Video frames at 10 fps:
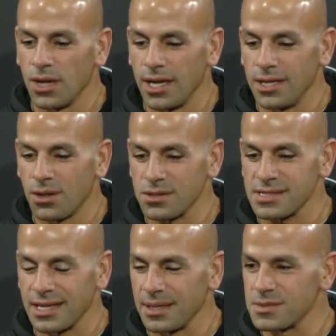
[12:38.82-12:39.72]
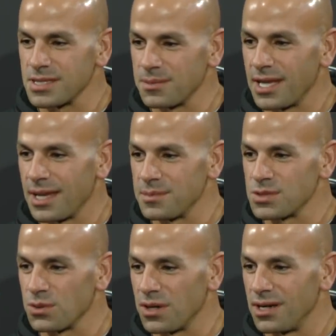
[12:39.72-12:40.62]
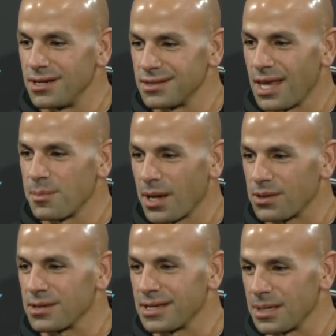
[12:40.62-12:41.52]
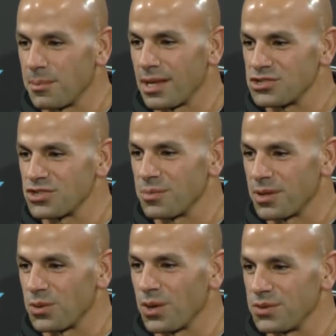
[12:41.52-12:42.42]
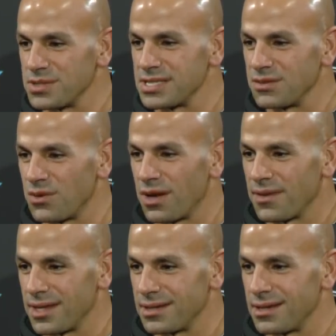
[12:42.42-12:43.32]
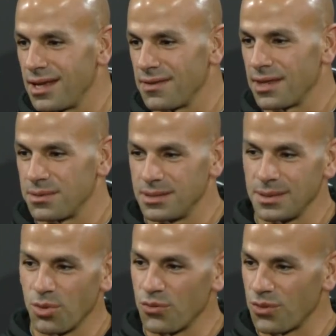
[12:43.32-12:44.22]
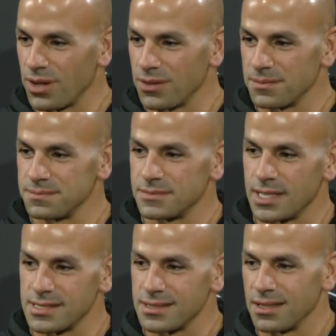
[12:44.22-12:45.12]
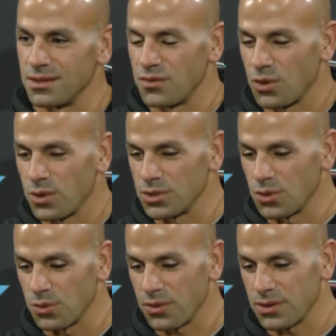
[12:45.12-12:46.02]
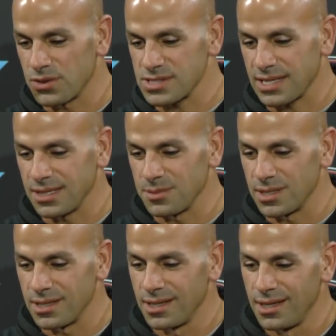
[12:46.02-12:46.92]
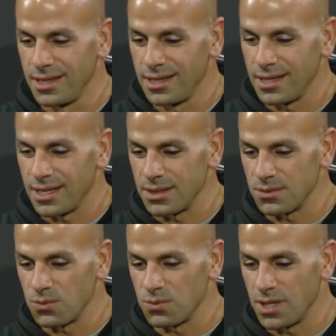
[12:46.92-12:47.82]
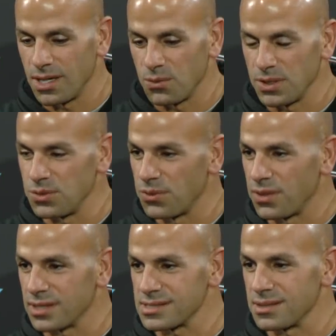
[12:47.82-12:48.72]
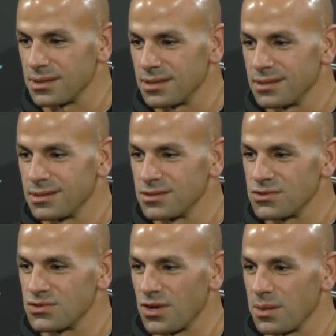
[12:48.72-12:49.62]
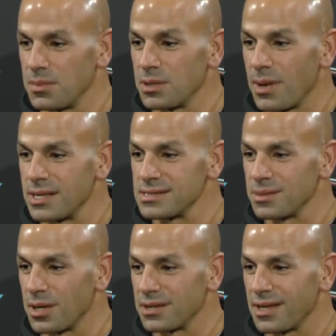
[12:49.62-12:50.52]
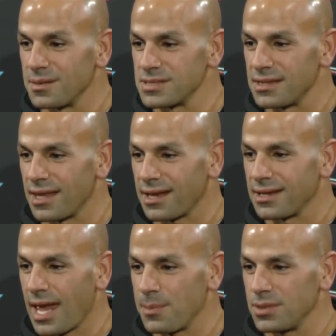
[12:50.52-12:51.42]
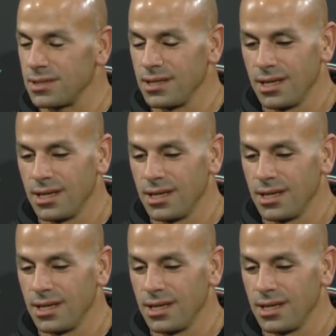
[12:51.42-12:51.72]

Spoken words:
in our scheme, sometimes a linebacker can get matched up on a wide receiver on that deep over route. That's very well known within our scheme, and we do things to try to minimize the amount of times that can happen.